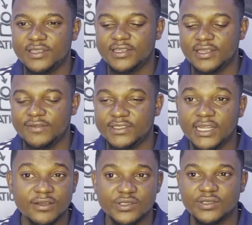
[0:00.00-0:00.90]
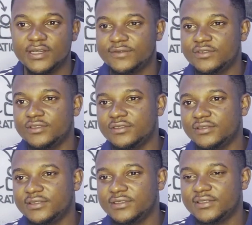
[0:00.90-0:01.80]
give a shout out to her
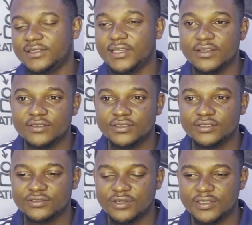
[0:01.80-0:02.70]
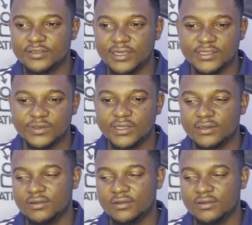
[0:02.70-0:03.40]
for taking us throughout last week and